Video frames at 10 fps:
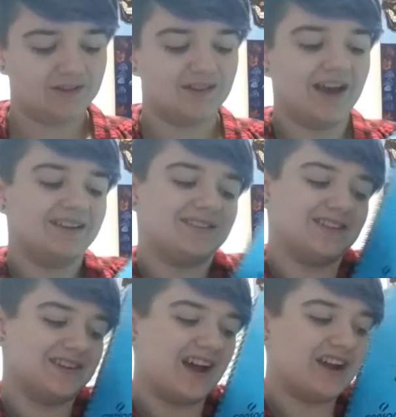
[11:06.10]
Size
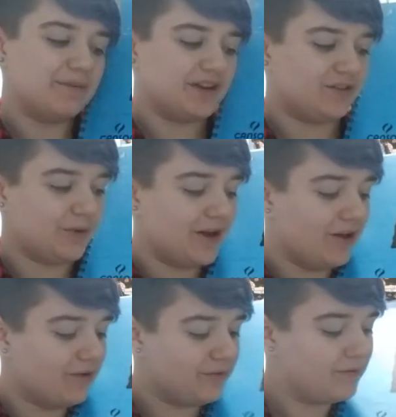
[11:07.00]
9 by
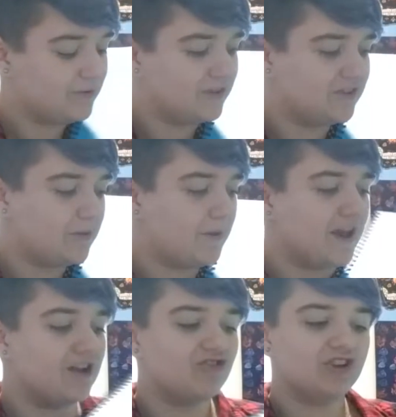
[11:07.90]
12, 60
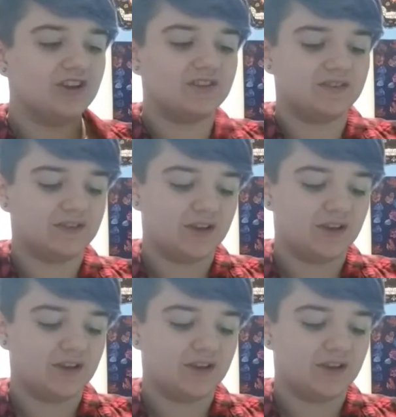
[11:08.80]
pages,